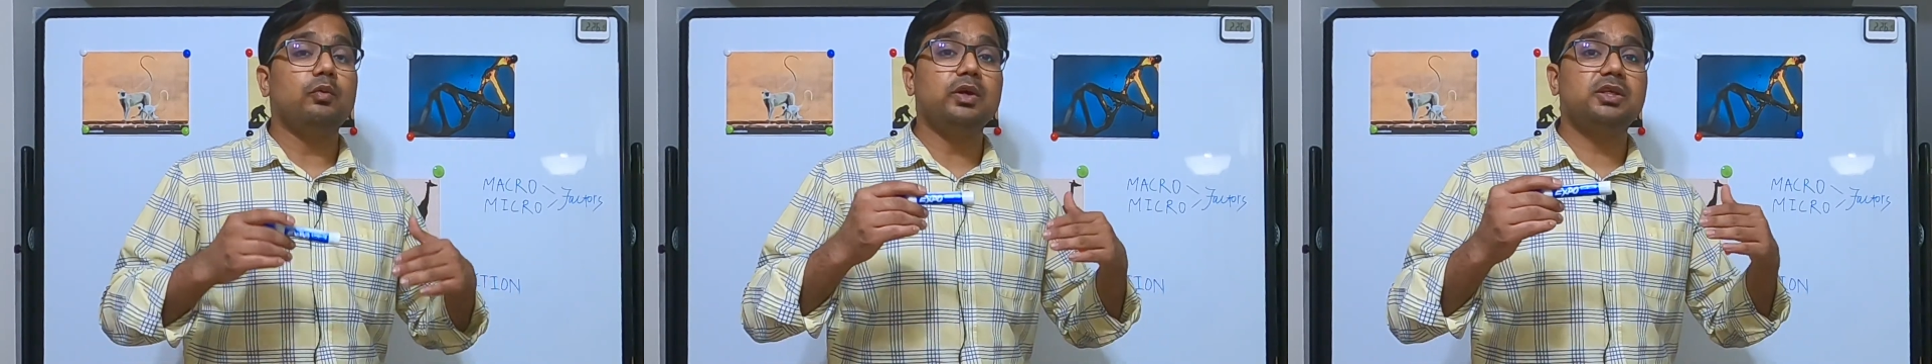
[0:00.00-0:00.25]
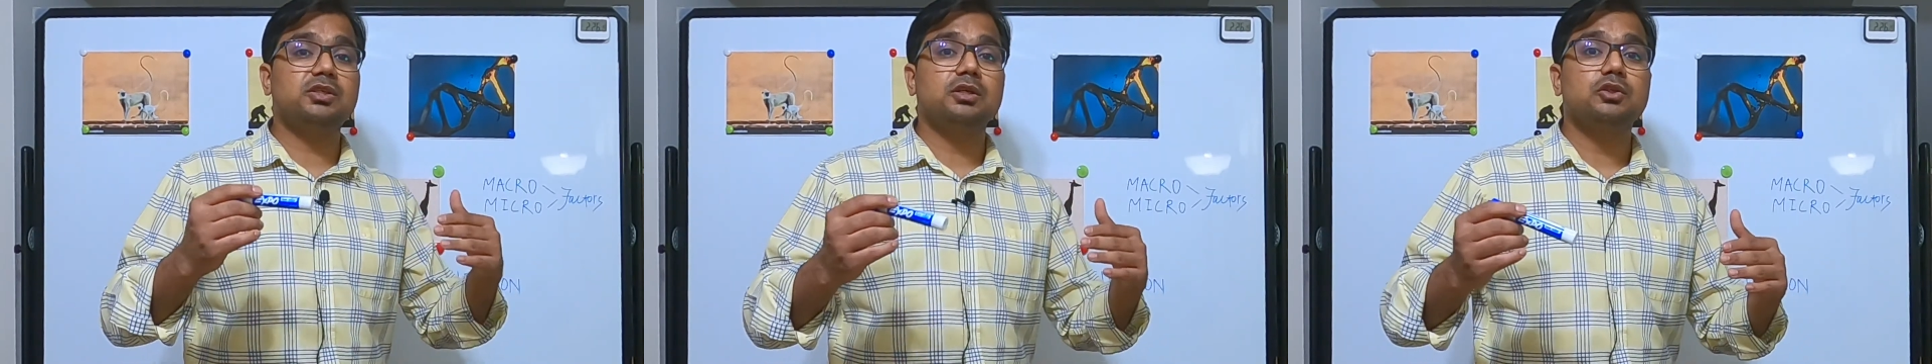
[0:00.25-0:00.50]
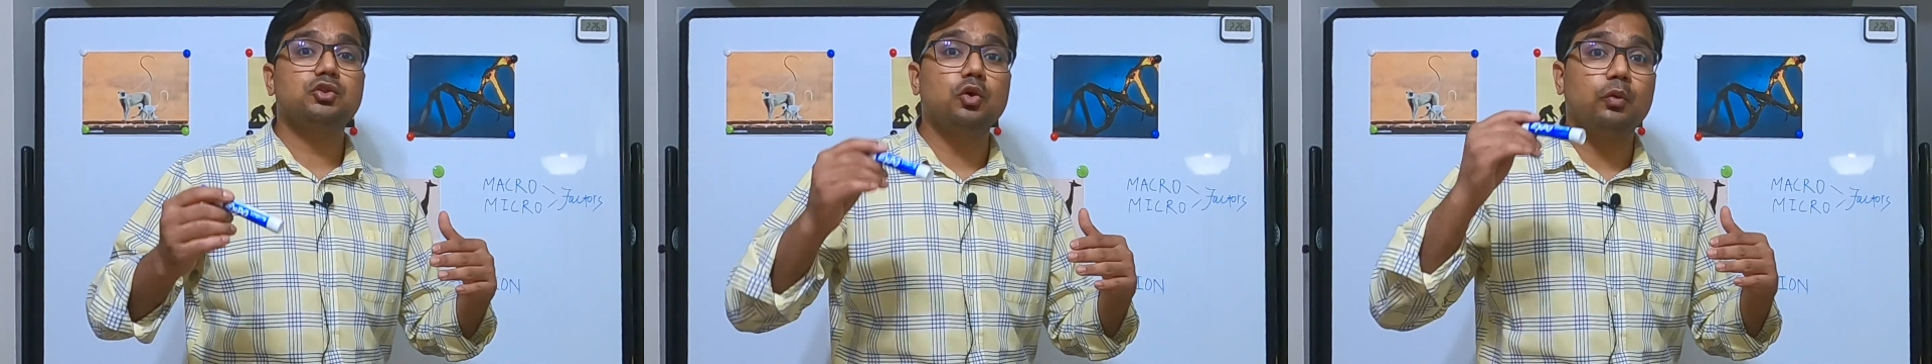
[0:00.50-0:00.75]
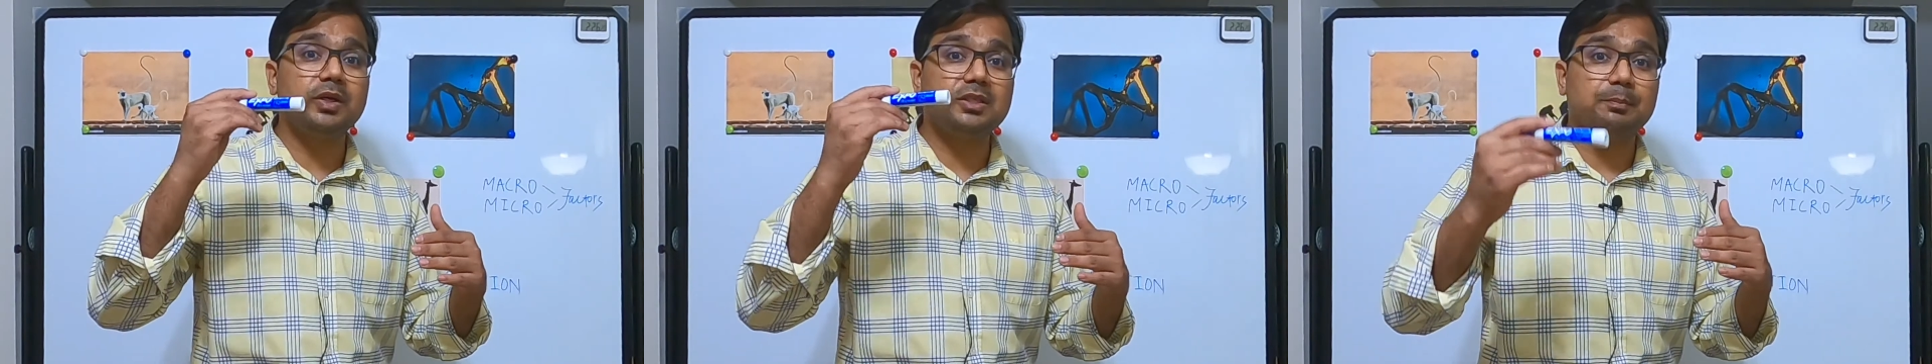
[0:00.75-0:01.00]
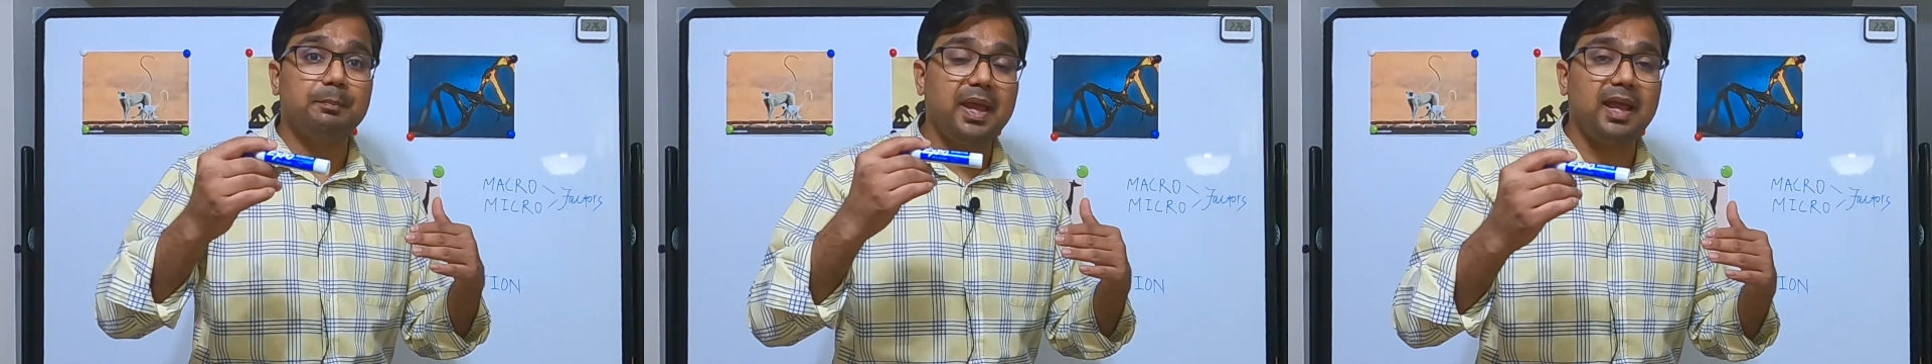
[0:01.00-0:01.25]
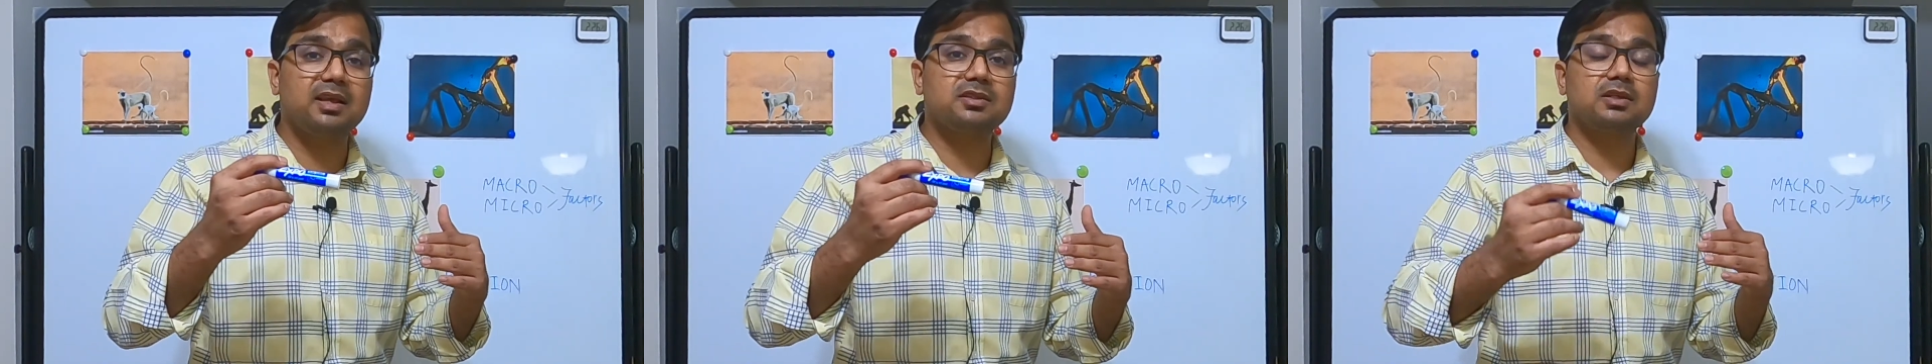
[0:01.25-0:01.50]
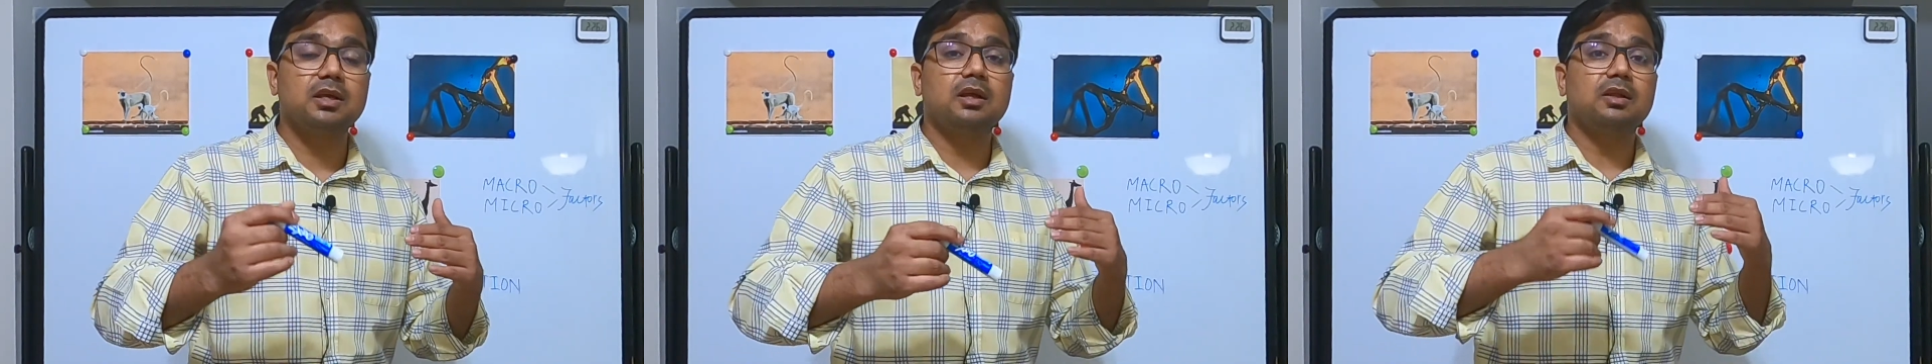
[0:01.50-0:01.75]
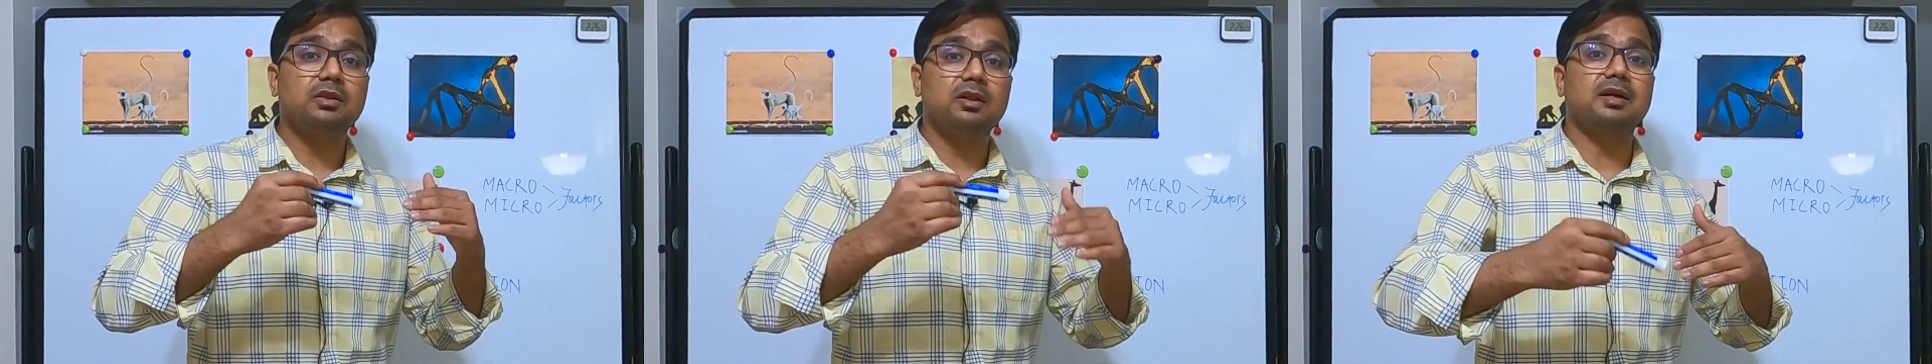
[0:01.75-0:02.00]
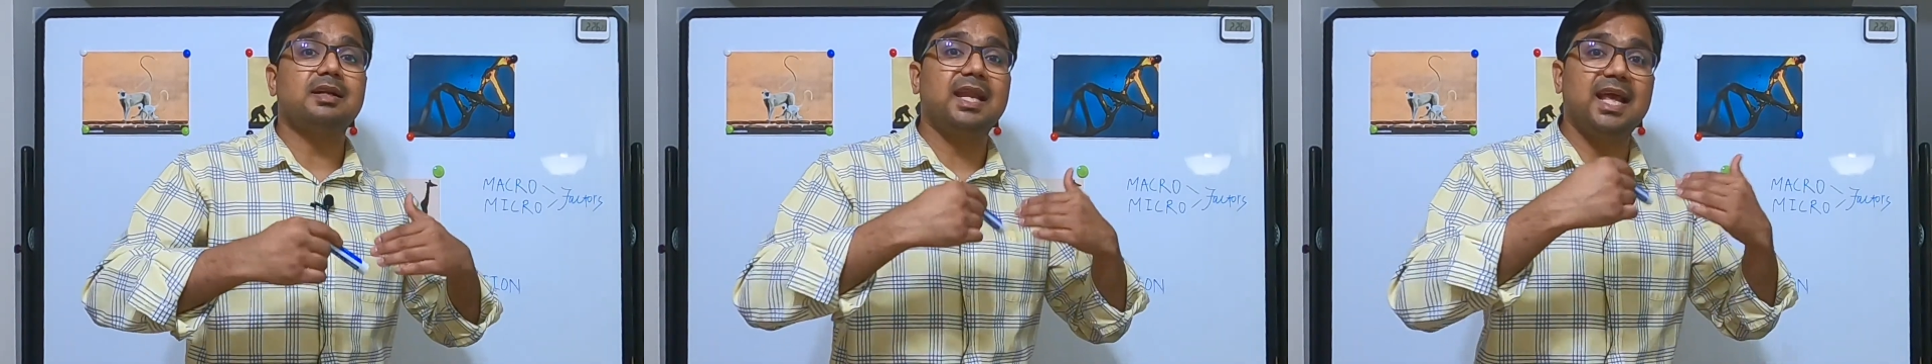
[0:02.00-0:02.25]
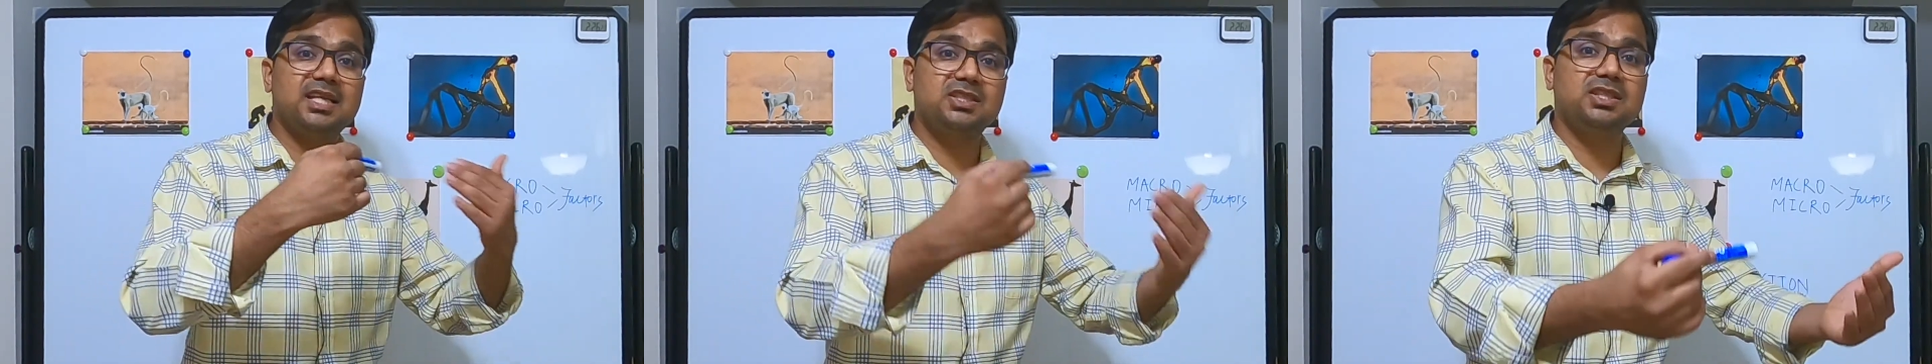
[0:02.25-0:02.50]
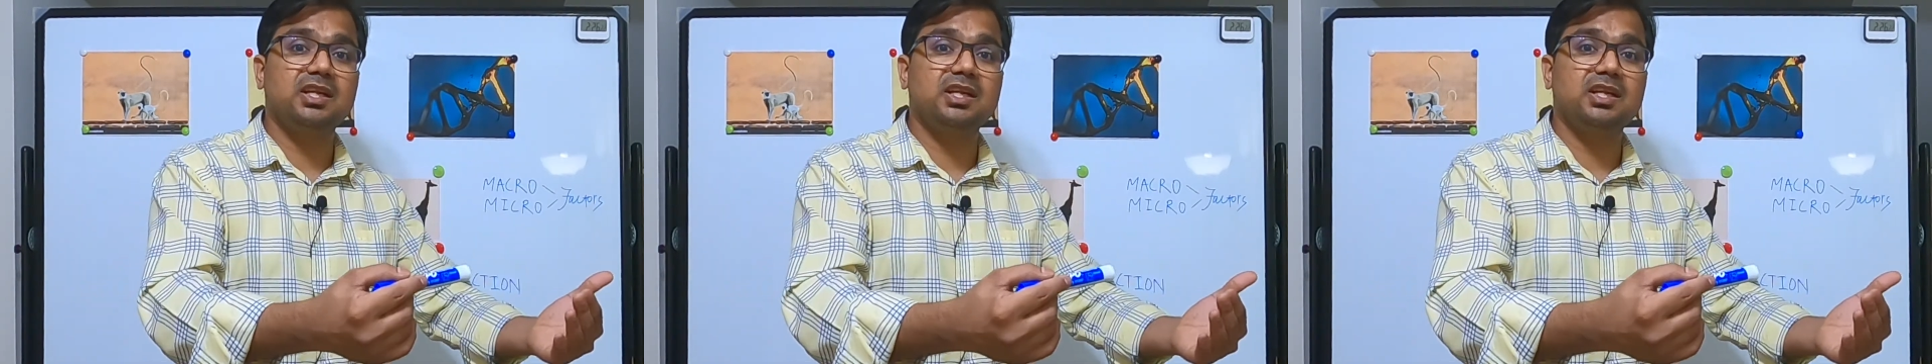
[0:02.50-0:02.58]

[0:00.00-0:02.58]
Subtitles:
which makes the next